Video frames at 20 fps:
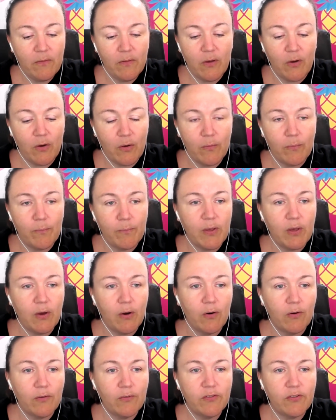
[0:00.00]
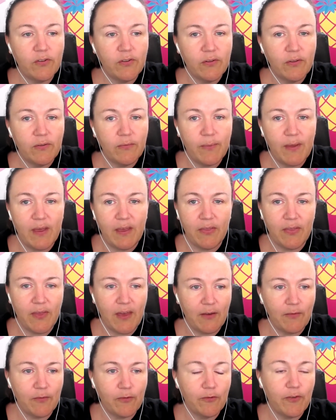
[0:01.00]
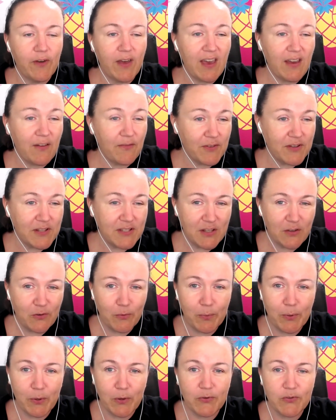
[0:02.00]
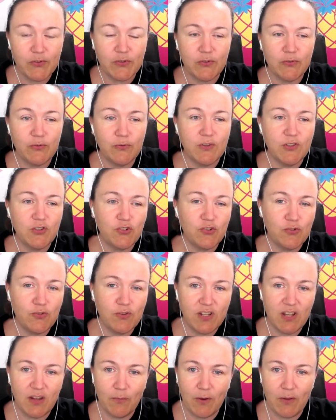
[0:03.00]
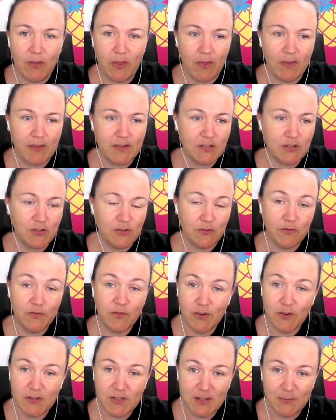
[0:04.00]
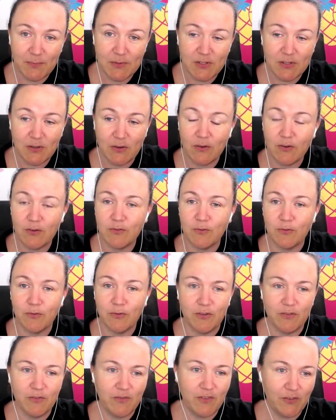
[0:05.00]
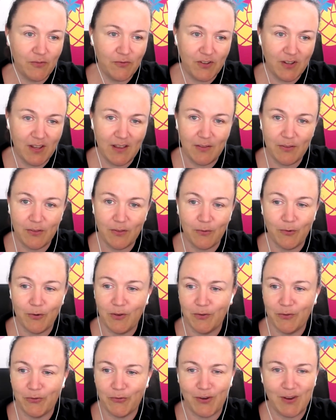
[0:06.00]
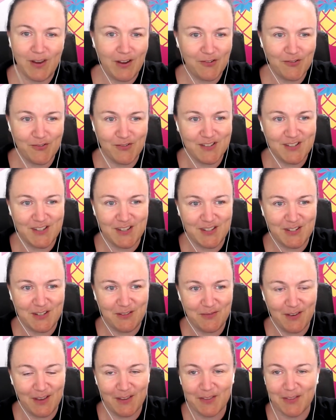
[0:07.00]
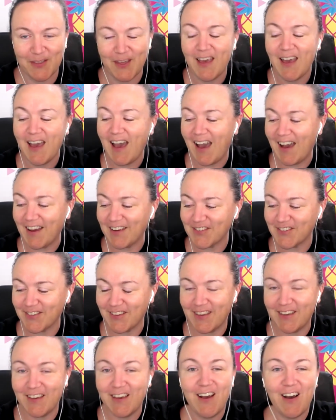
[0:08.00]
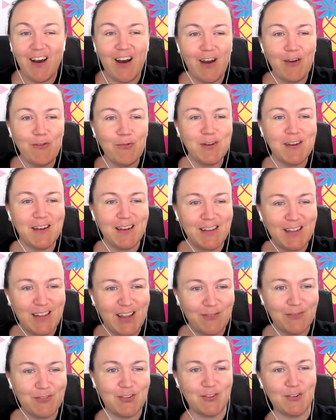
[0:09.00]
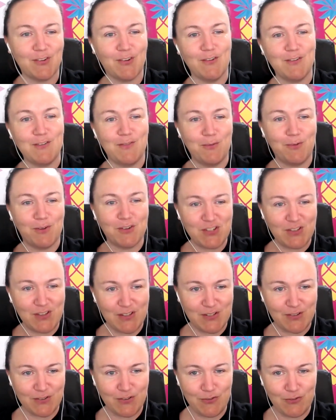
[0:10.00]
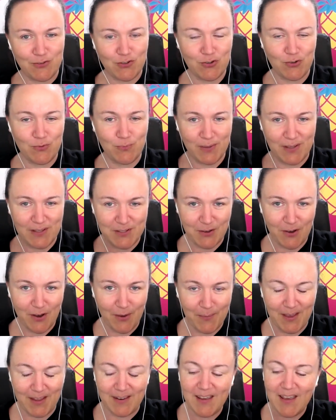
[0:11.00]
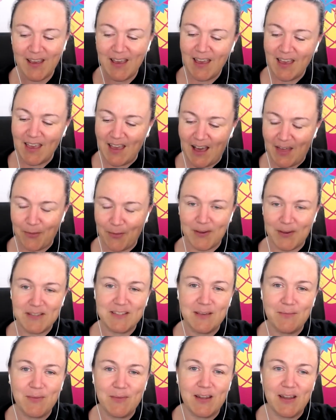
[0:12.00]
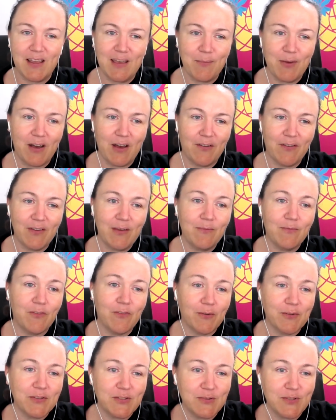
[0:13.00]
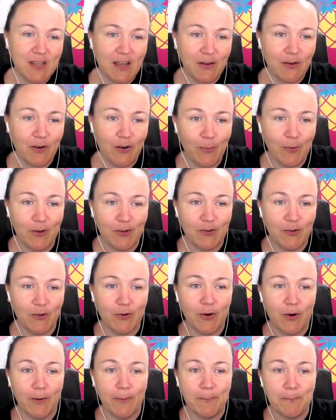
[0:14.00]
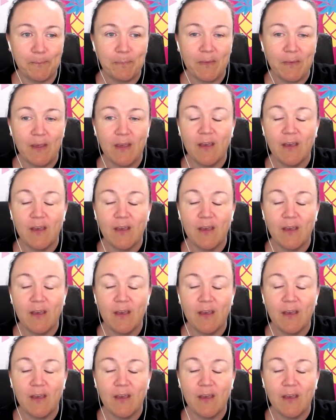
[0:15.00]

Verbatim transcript: you know, beyond being thankful for every single person who has tuned in, whether this is your first episode or your 15th or your 365th, actually, I would love to know, if you're watching this on YouTube, please comment. Otherwise, send me an email, info@suzanneculberg.com,